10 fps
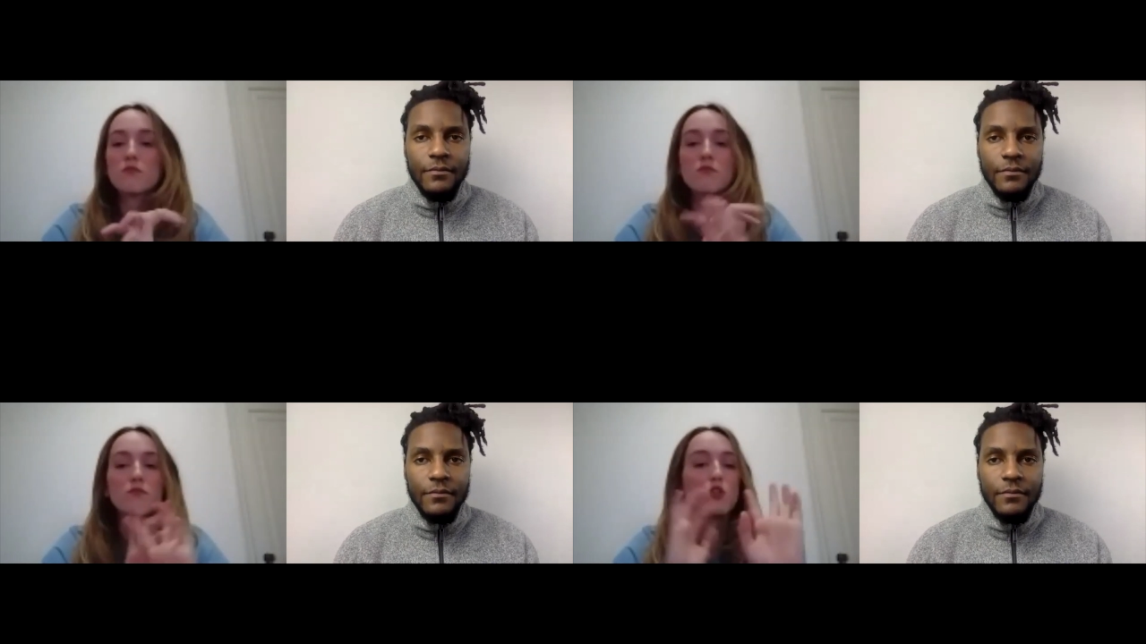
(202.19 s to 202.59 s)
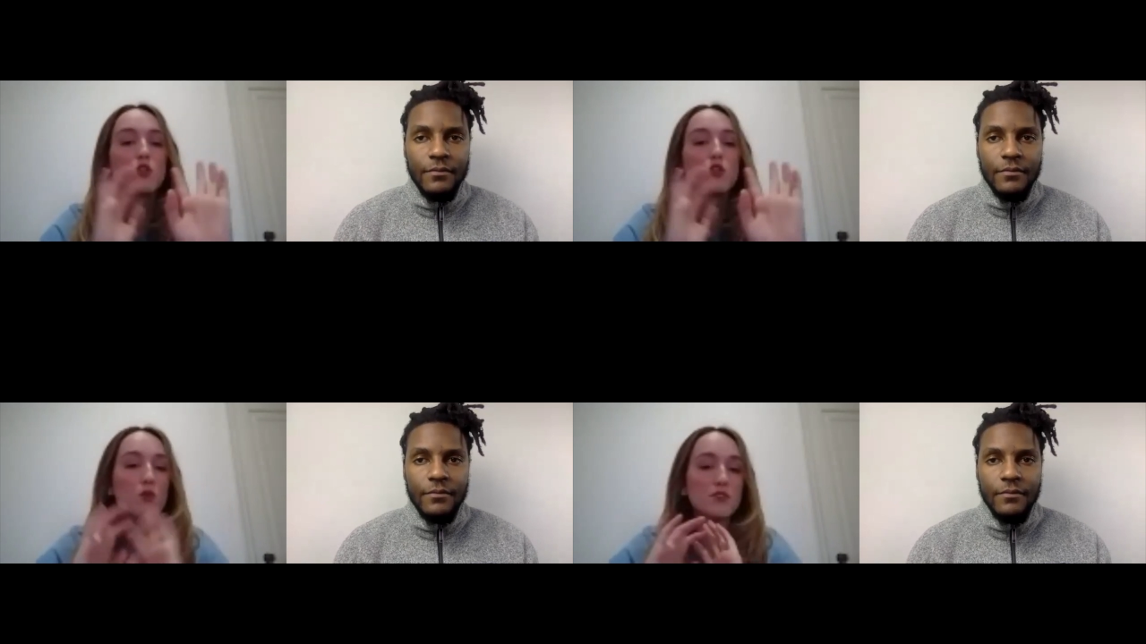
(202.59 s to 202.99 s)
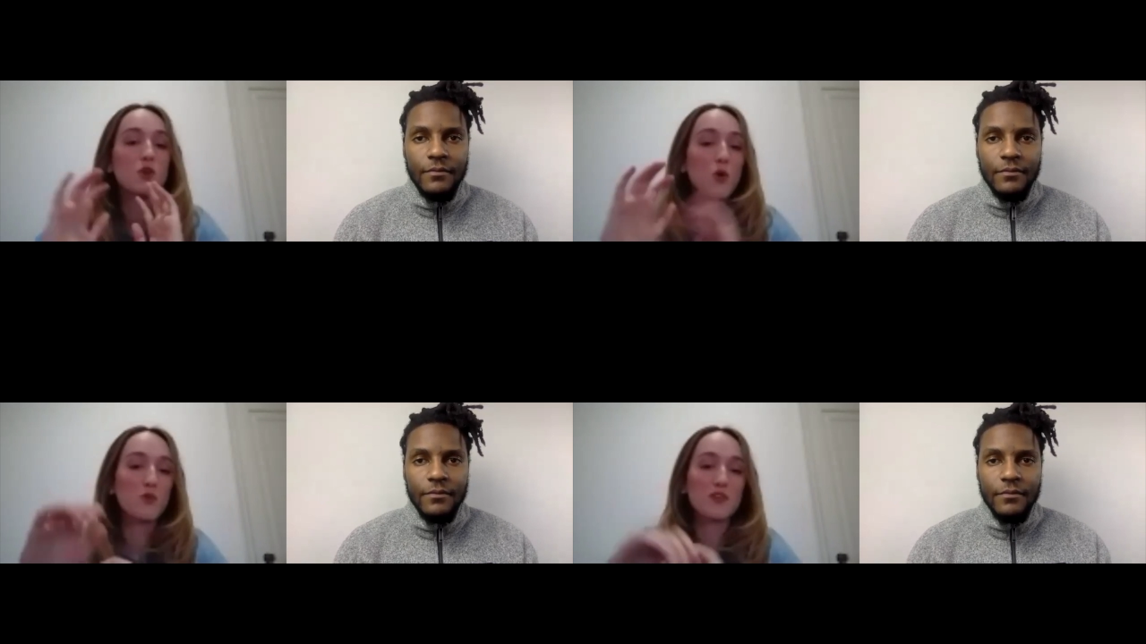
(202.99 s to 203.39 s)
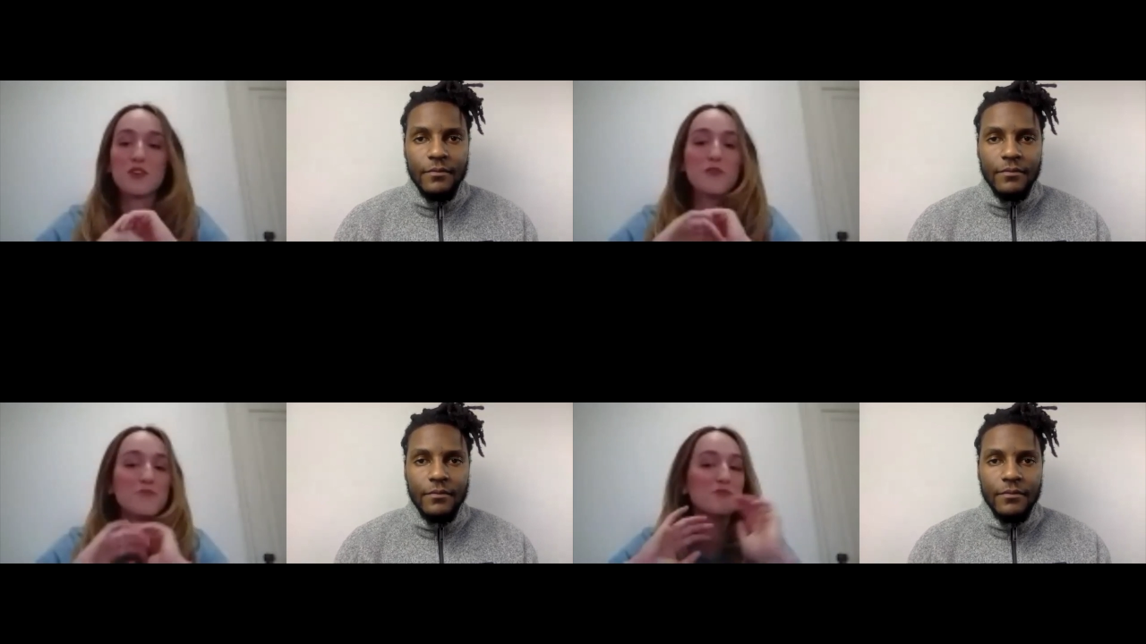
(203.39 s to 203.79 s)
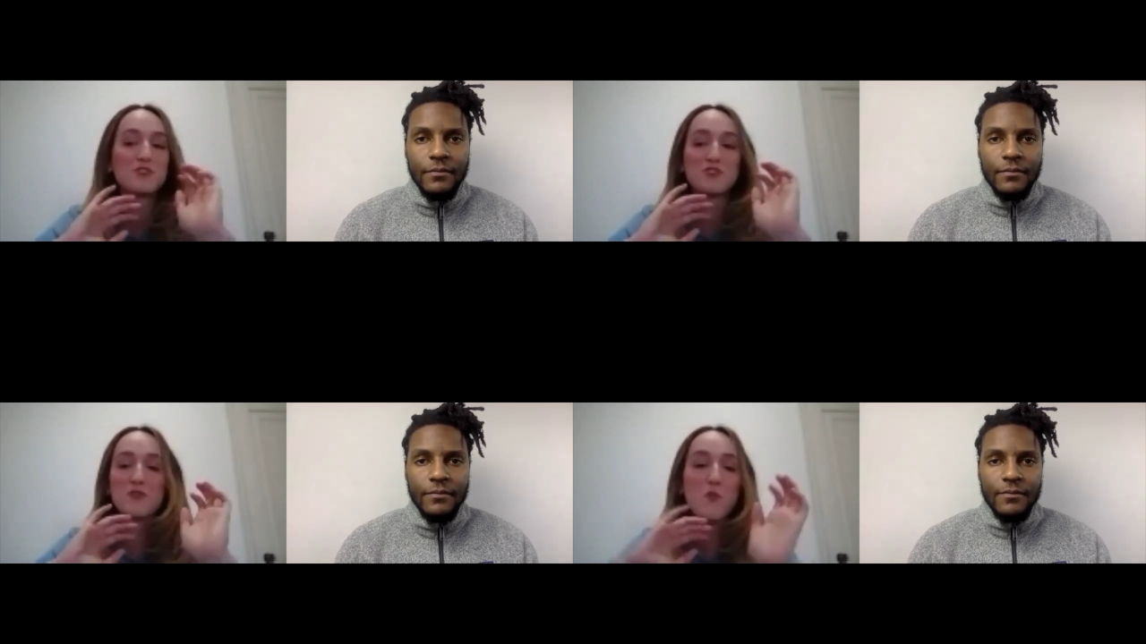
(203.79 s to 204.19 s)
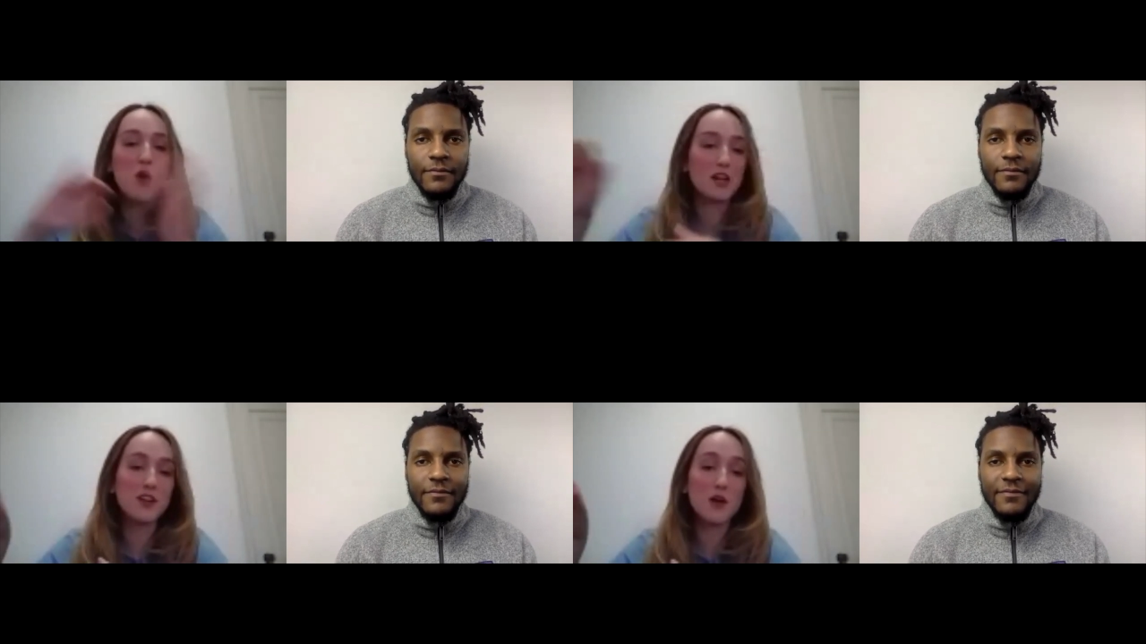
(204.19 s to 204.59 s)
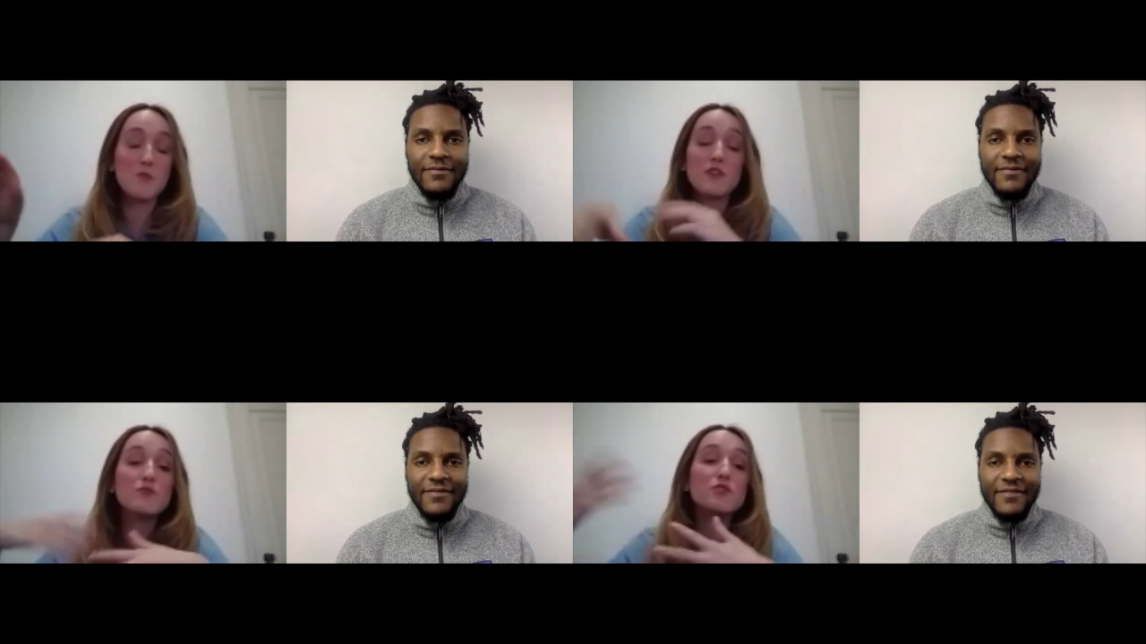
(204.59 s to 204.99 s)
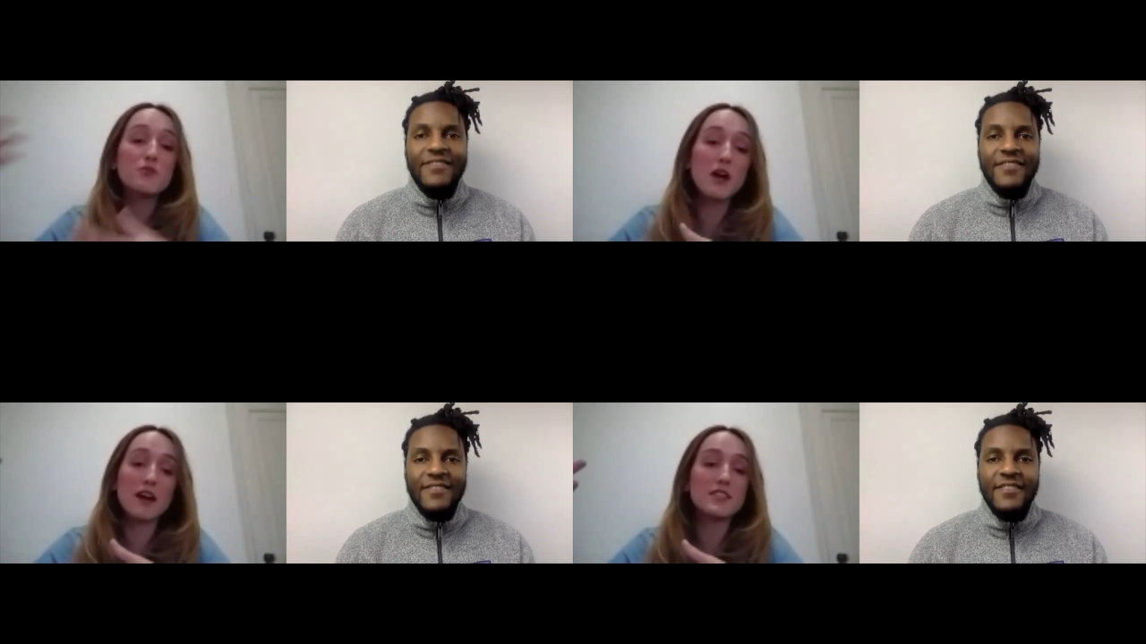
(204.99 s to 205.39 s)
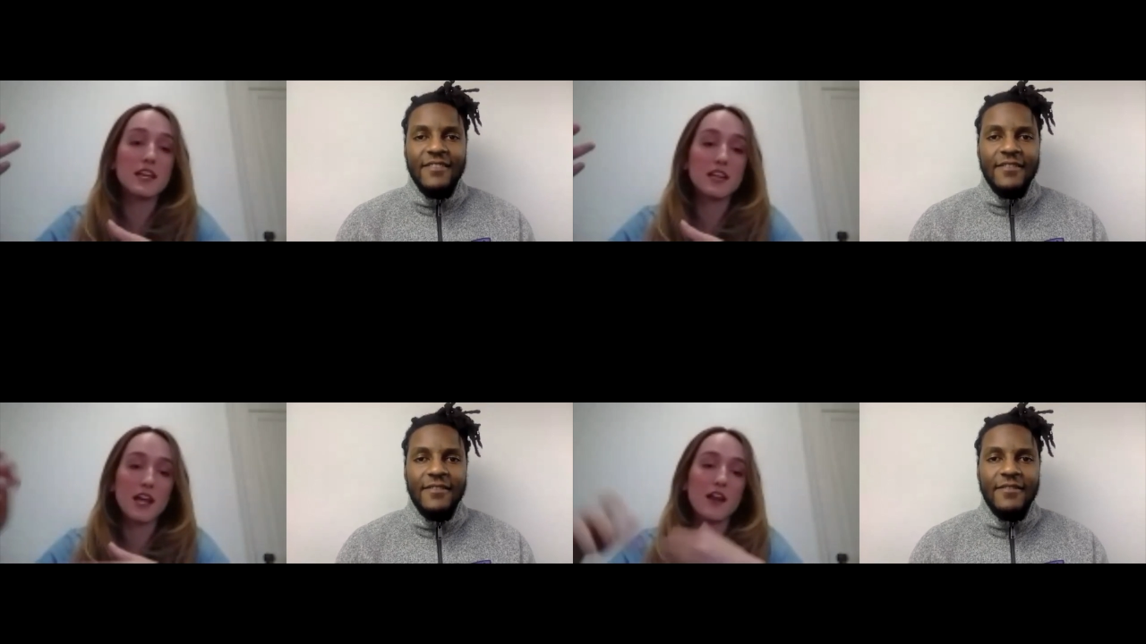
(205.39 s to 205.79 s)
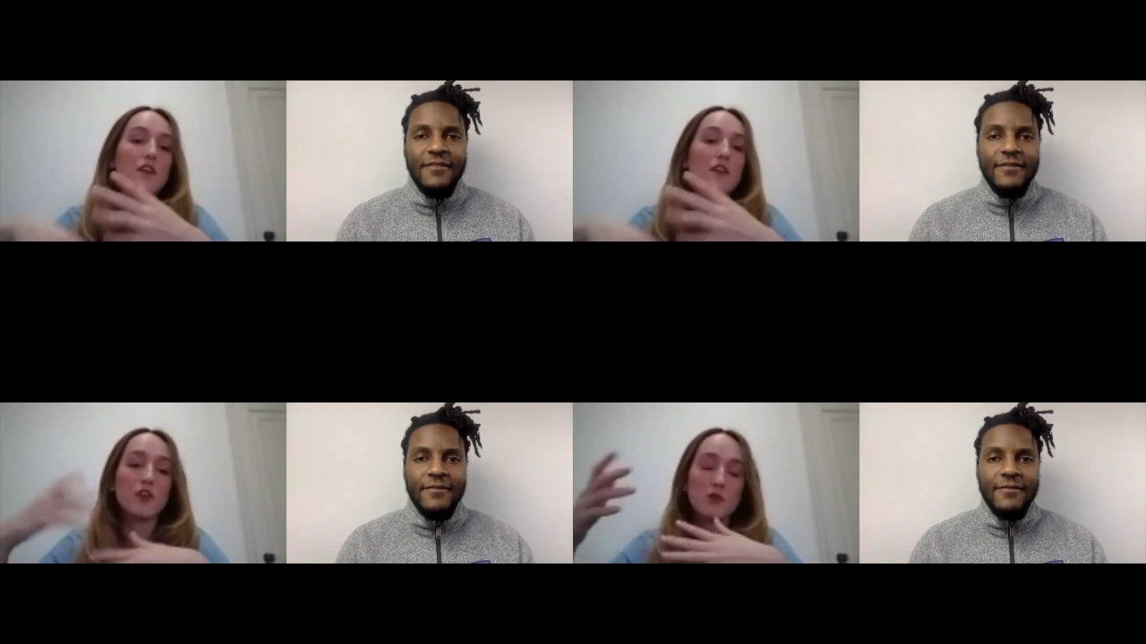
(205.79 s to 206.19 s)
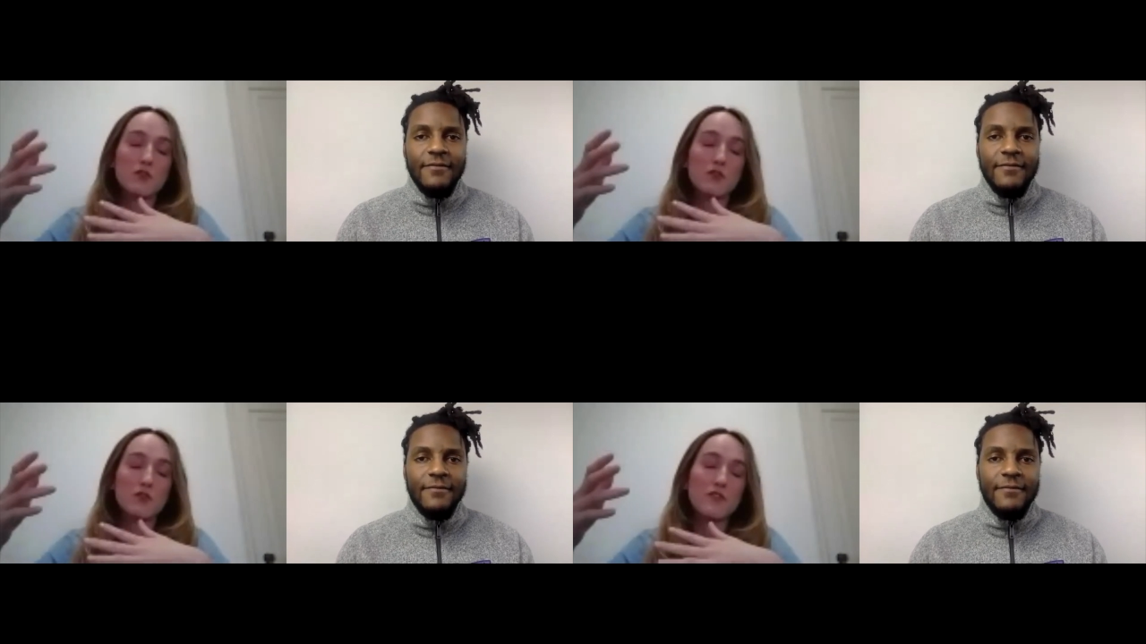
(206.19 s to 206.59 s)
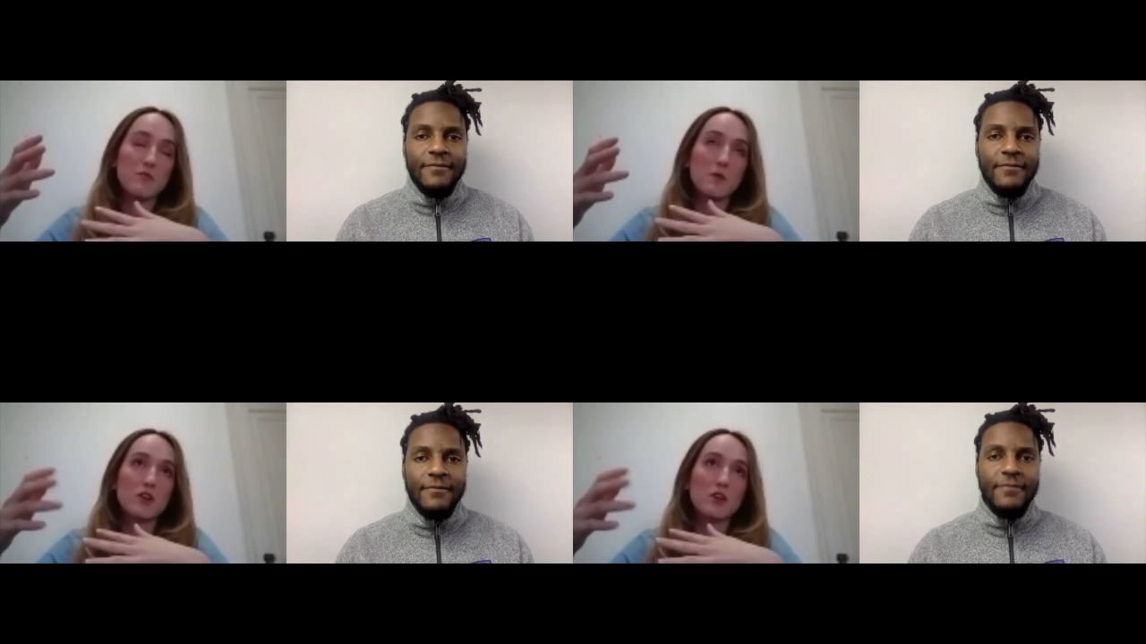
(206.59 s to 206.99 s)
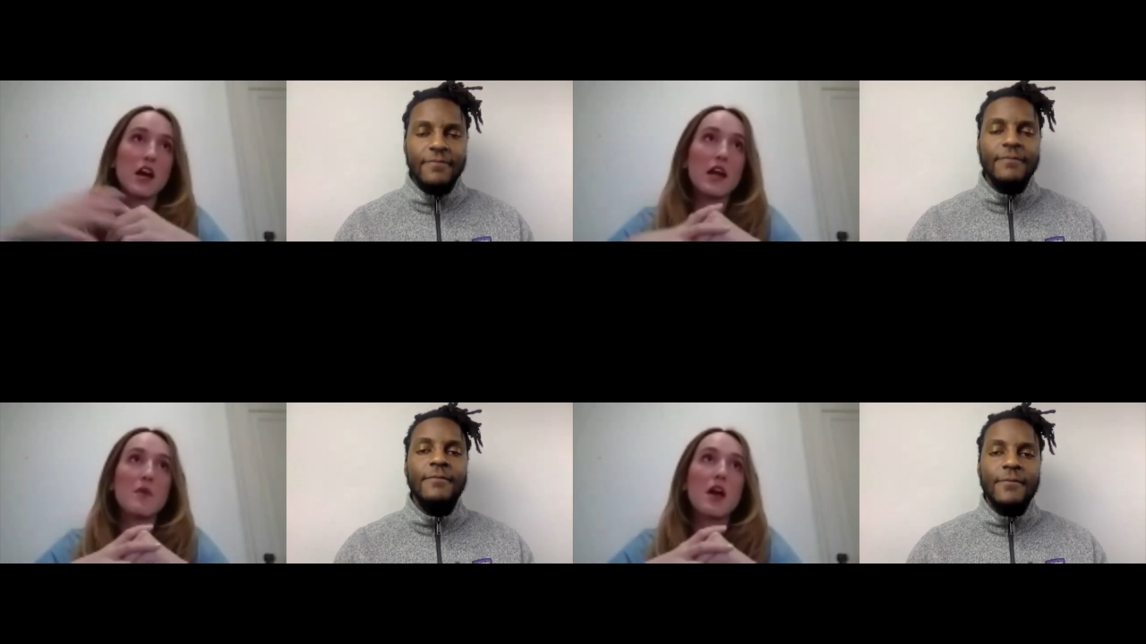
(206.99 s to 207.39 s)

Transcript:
Speaker 1: the goal is to only, you know, to do a one and done, but if you do have to take it again, I feel like it would have given me more time.